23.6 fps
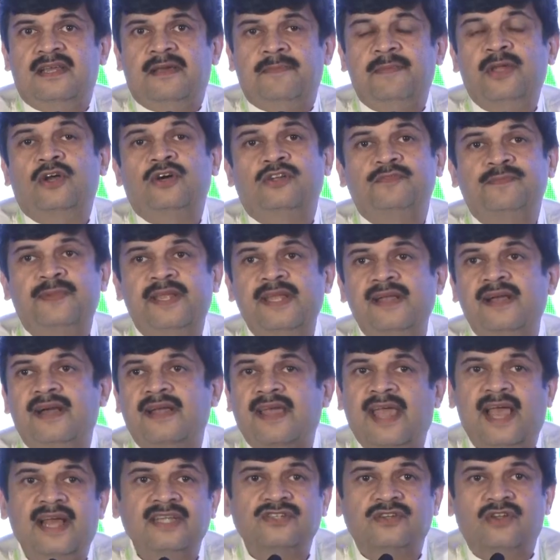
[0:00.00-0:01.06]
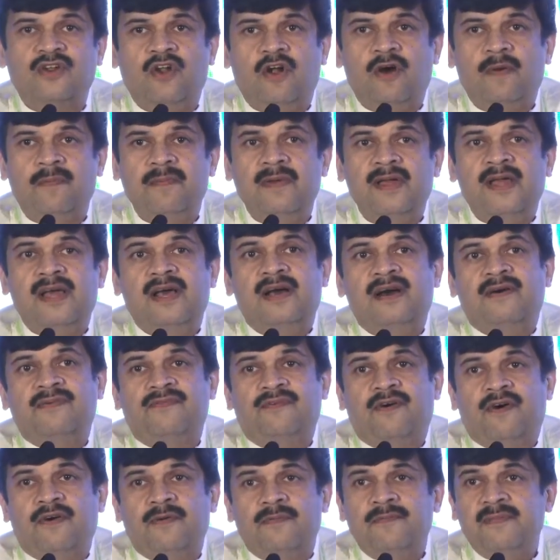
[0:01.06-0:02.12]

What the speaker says: because being a cash crop, for